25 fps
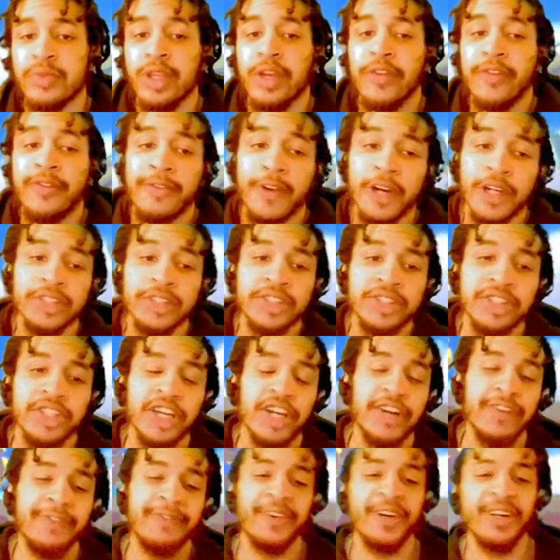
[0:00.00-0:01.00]
First
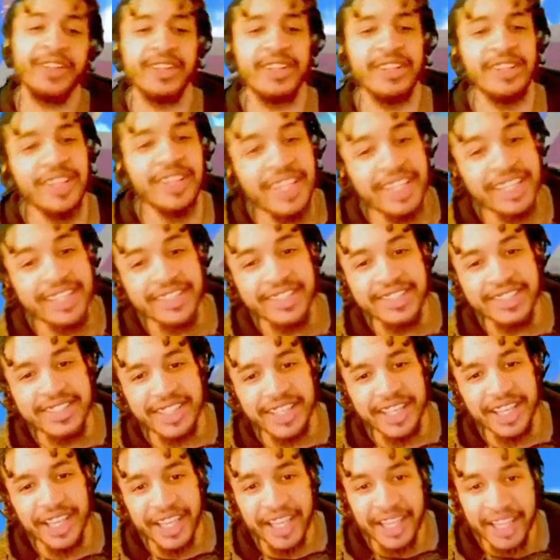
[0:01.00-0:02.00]
off on the list
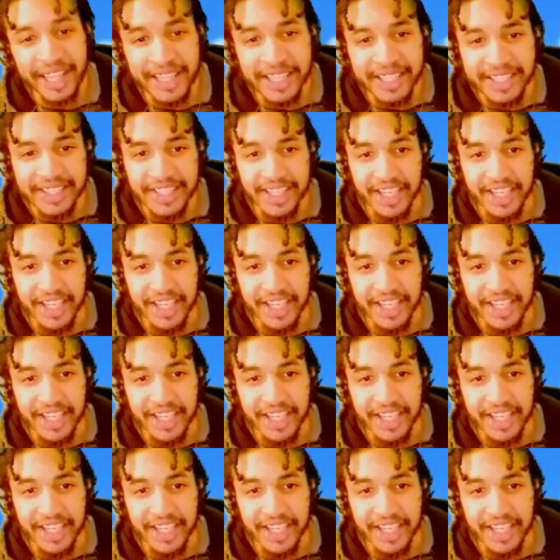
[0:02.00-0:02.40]
is